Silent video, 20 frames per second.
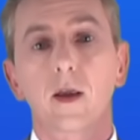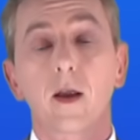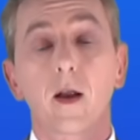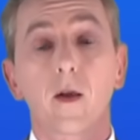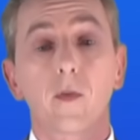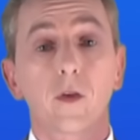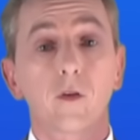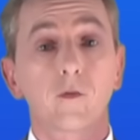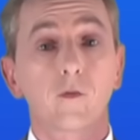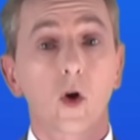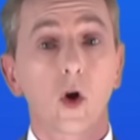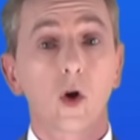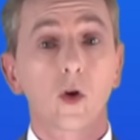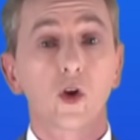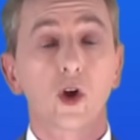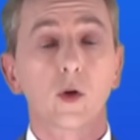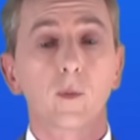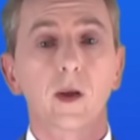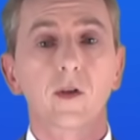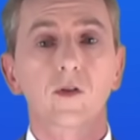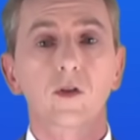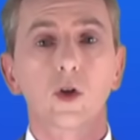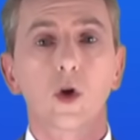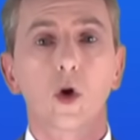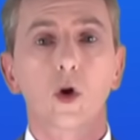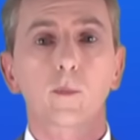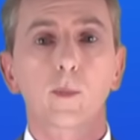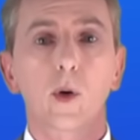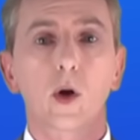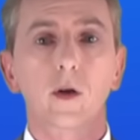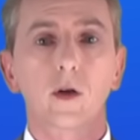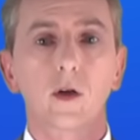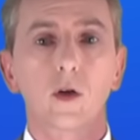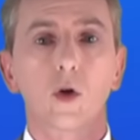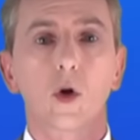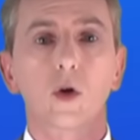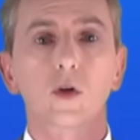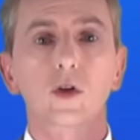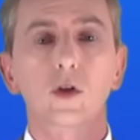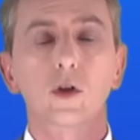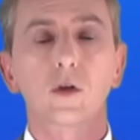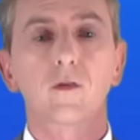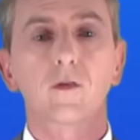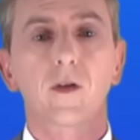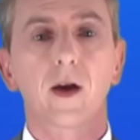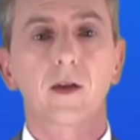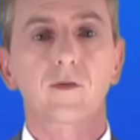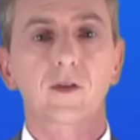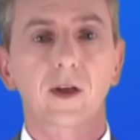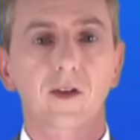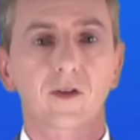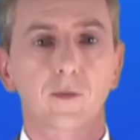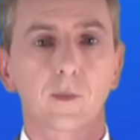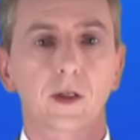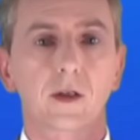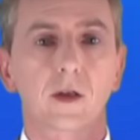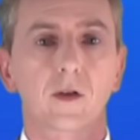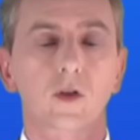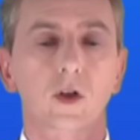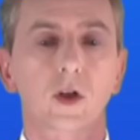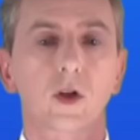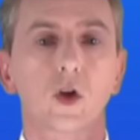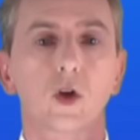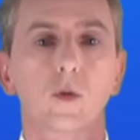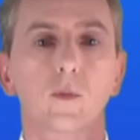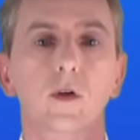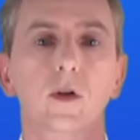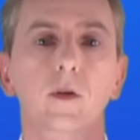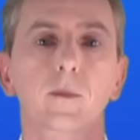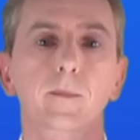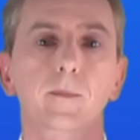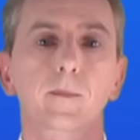and the volume is 0.025 decimeters cubed.